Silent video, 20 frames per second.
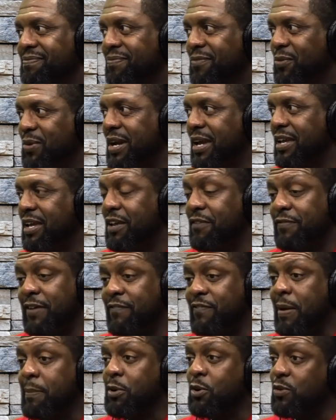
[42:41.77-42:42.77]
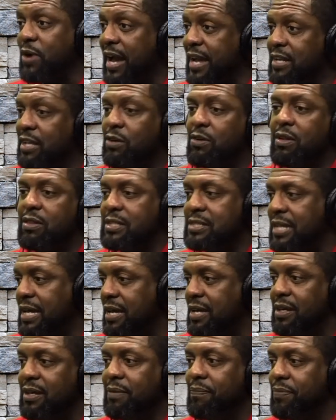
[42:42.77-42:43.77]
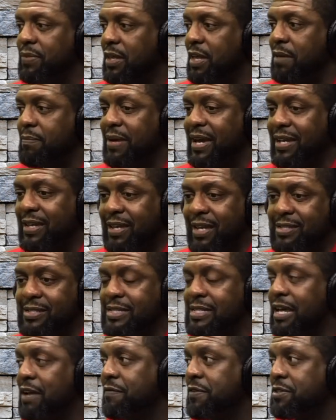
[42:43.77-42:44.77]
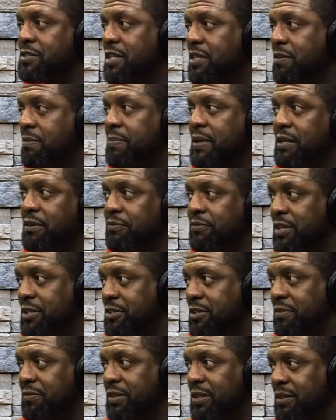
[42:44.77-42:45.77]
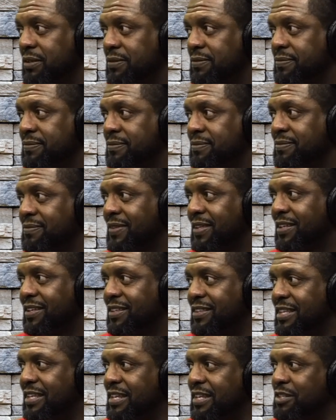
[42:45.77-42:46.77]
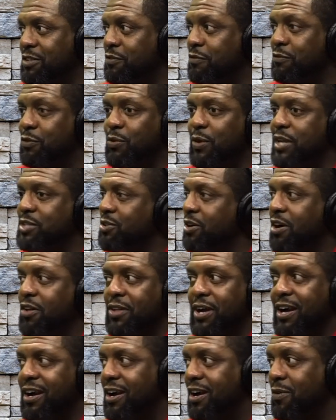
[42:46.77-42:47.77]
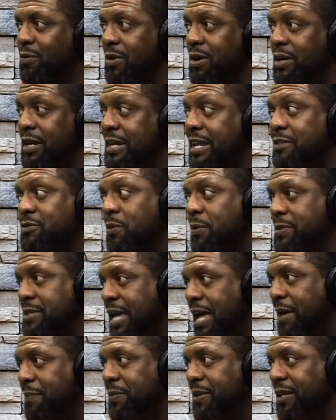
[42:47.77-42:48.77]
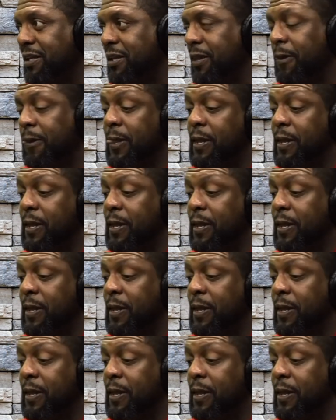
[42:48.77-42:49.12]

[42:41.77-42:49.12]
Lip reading: Right? If I'm grinding all the time and my kids never see the benefits of it, then it devoids all the hard work. And that's what was happening.